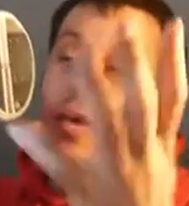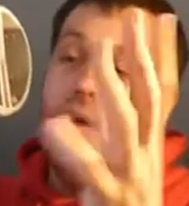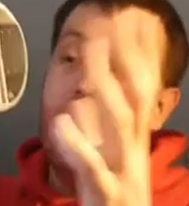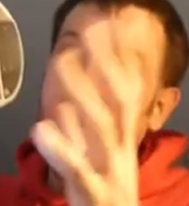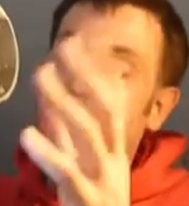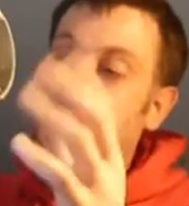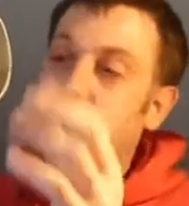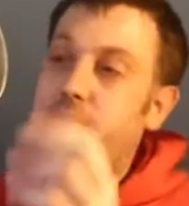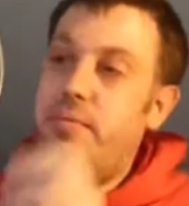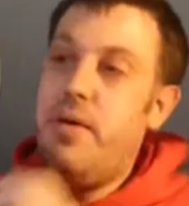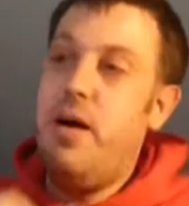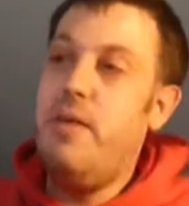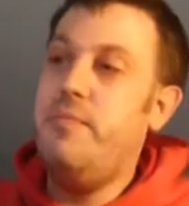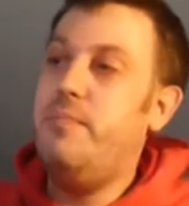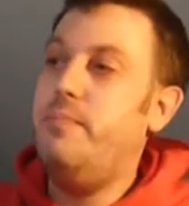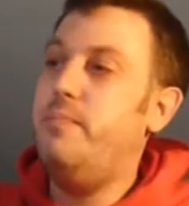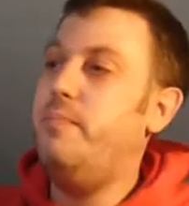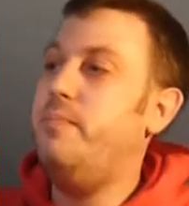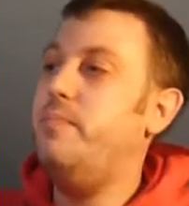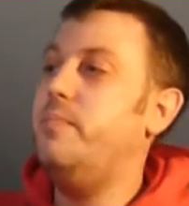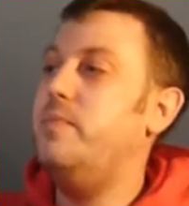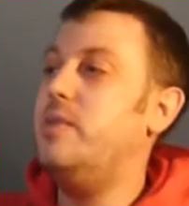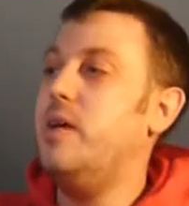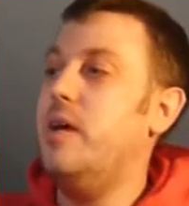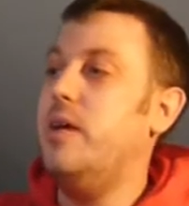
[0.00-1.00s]
I've
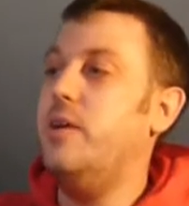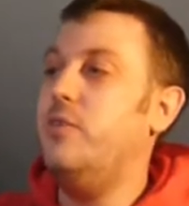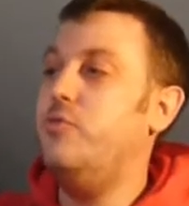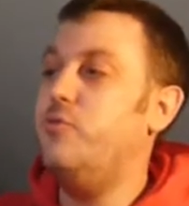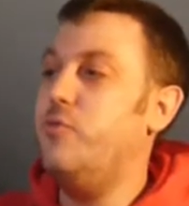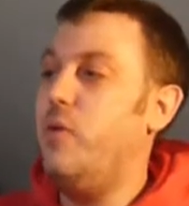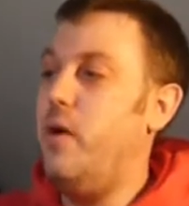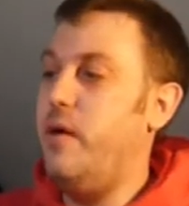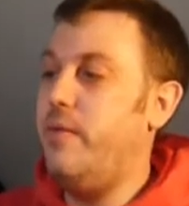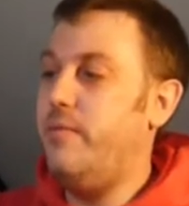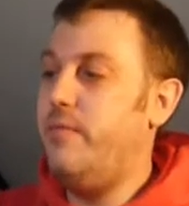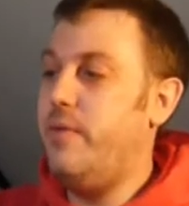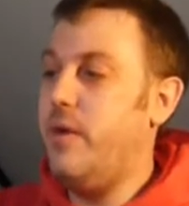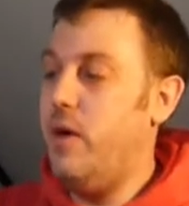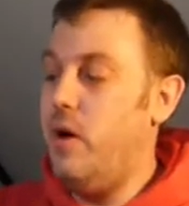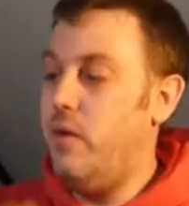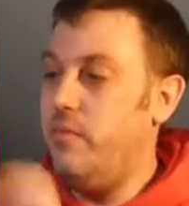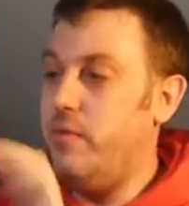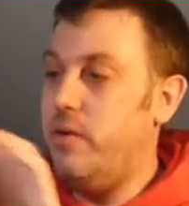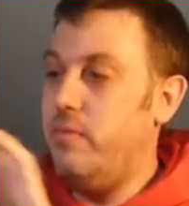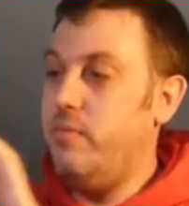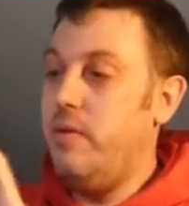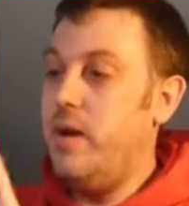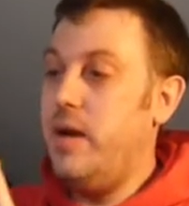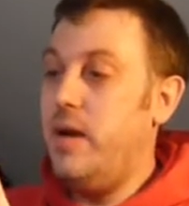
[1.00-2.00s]
done a dry fit of
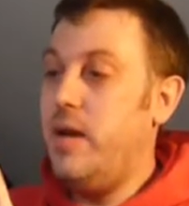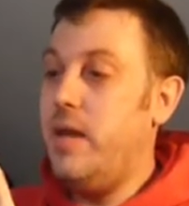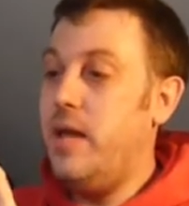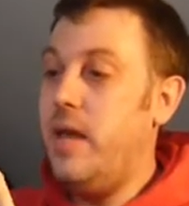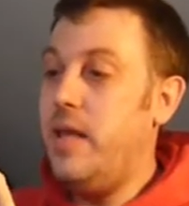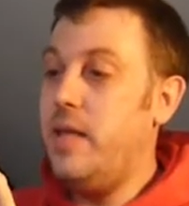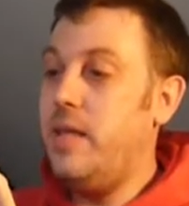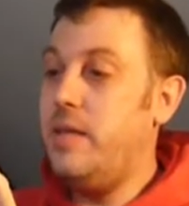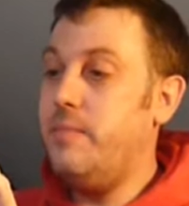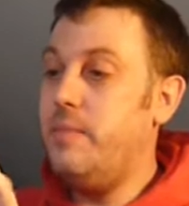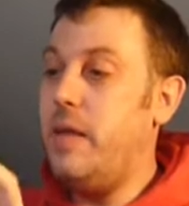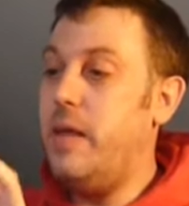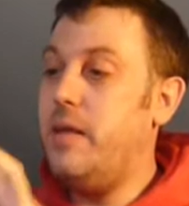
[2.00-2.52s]
it really.